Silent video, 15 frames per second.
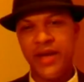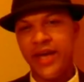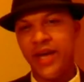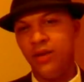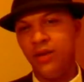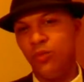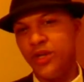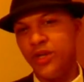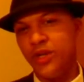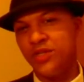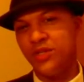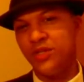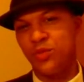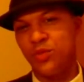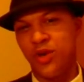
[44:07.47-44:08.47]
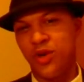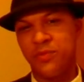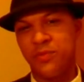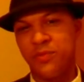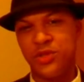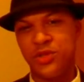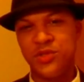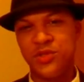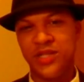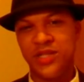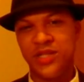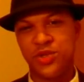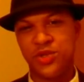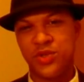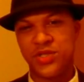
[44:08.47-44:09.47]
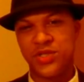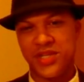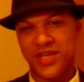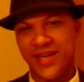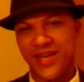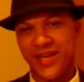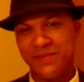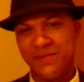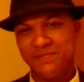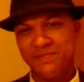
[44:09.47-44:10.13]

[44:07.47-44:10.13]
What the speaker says: my Adam West needs work, but you sound like George Takei.